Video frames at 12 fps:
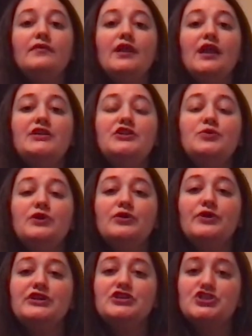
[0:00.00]
and you are
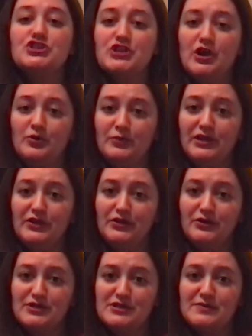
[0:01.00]
going to show me your
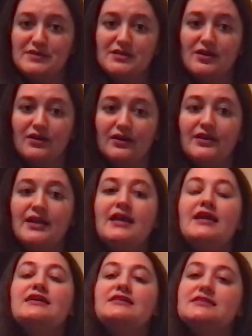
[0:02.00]
Christmas card,
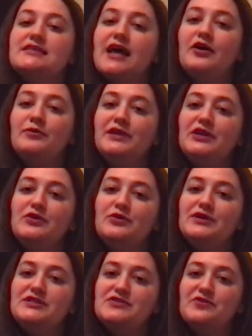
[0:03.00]
tell me who
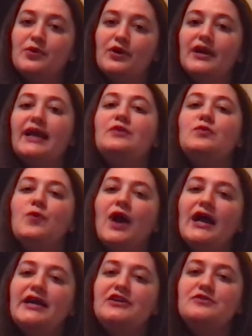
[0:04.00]
it's for, and
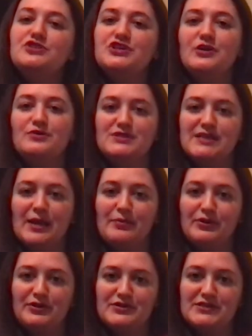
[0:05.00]
why you chose that
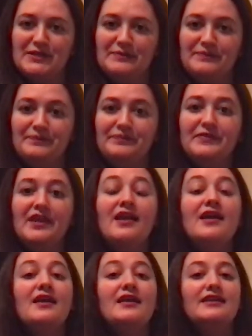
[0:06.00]
person.
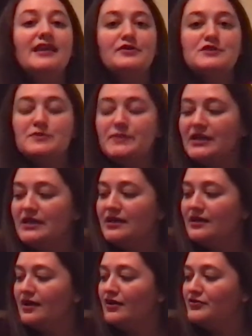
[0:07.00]
Now,
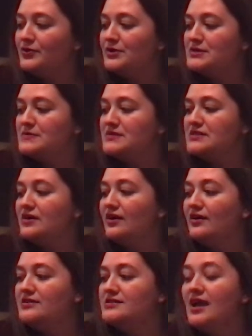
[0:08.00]
speaking of Christmas
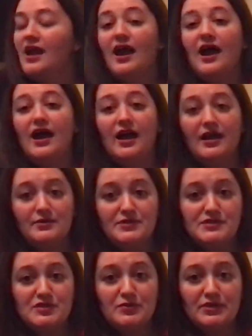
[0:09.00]
cards, I was
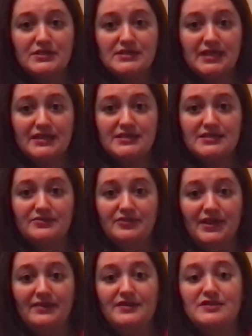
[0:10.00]
super excited to
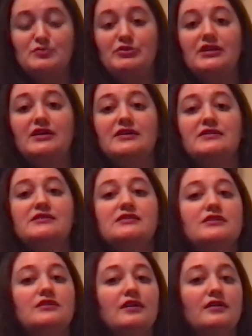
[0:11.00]
find this because
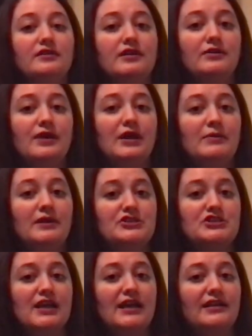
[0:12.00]
y'all know how
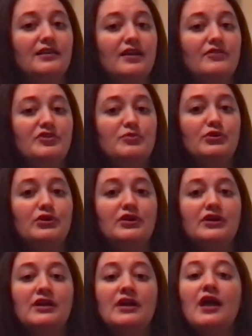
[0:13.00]
much I love the
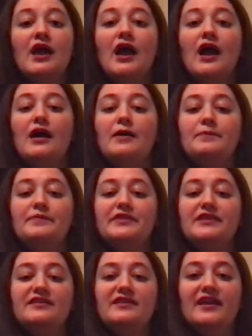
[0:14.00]
book um,
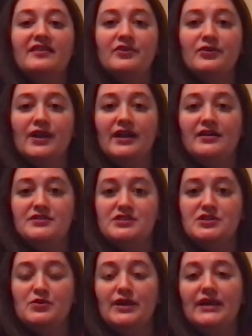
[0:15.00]
The Day the Crayons
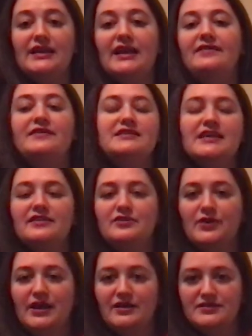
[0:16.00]
Quit and The Day the
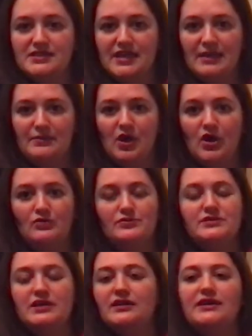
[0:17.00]
Crayons Came
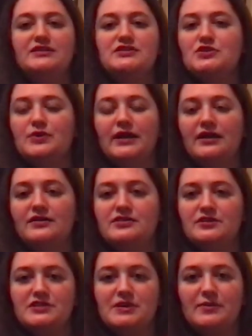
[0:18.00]
Home. Duncan's crayons
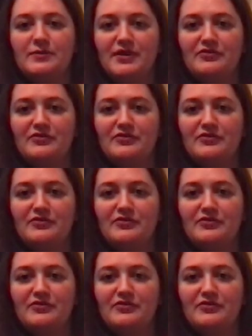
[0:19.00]
are some of my